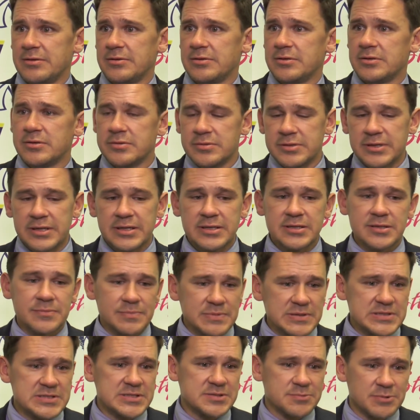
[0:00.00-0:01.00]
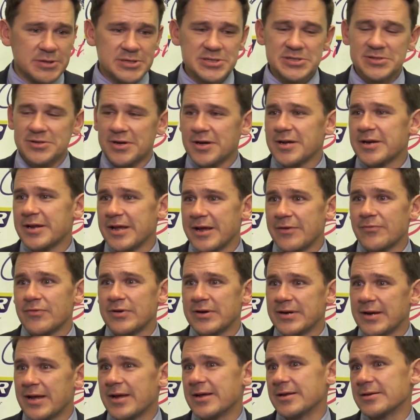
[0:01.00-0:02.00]
you need to be switched on
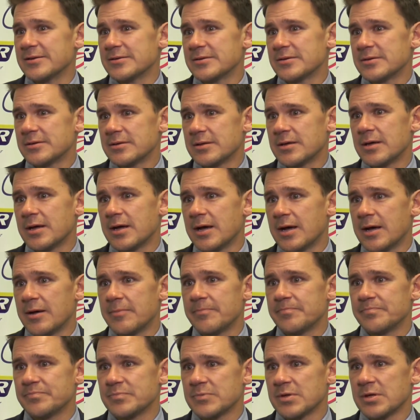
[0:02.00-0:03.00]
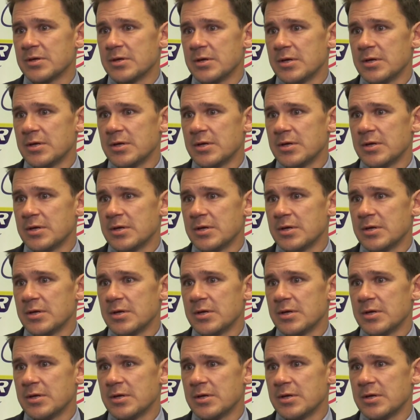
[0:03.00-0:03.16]
every night. And